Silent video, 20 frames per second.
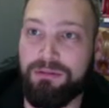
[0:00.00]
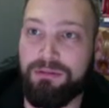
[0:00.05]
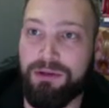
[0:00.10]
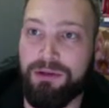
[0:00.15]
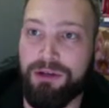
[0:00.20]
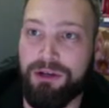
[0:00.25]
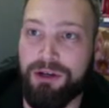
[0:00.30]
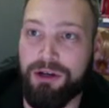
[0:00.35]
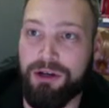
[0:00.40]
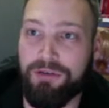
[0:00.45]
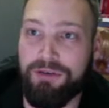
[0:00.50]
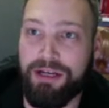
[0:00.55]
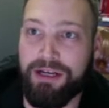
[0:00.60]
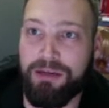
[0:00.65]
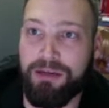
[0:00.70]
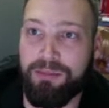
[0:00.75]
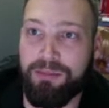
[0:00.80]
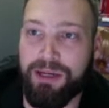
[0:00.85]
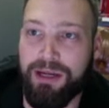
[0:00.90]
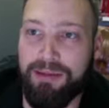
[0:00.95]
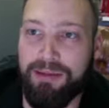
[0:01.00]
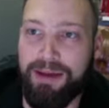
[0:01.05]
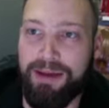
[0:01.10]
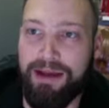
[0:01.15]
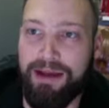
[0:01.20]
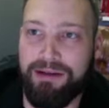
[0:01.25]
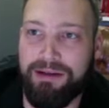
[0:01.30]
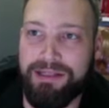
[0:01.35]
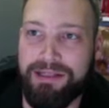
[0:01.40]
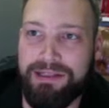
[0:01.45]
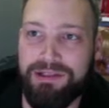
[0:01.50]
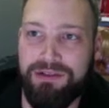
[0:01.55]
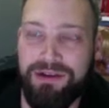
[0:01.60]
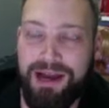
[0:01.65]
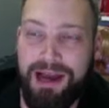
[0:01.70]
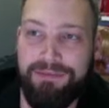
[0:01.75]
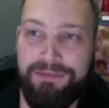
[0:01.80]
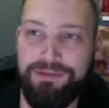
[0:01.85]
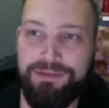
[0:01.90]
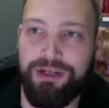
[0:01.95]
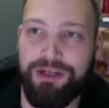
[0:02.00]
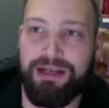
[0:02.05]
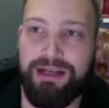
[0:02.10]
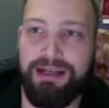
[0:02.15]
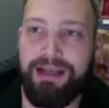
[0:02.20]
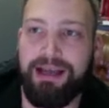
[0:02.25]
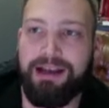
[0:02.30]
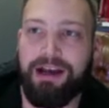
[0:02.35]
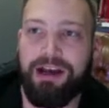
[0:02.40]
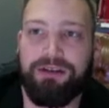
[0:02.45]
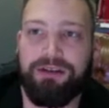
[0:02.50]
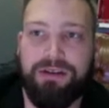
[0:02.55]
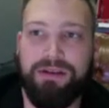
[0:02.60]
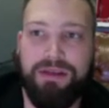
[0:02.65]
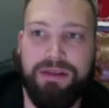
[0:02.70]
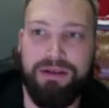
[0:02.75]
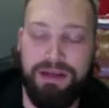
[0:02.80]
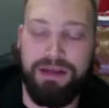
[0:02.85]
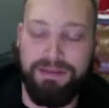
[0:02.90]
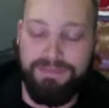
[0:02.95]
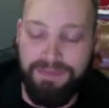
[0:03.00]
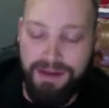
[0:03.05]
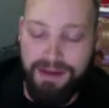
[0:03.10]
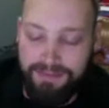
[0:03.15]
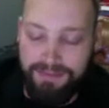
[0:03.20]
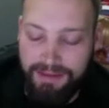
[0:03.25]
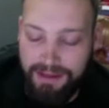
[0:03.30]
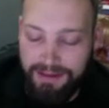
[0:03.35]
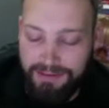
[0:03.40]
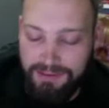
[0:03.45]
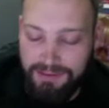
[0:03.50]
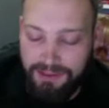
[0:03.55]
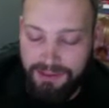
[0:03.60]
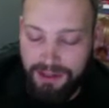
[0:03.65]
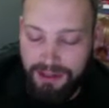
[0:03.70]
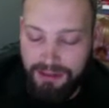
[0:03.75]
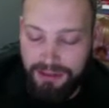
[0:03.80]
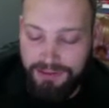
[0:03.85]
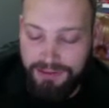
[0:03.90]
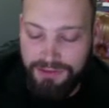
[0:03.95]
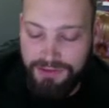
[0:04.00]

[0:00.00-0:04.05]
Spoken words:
we'll go over here and bring up Haggerty's graph, trading at $135,000.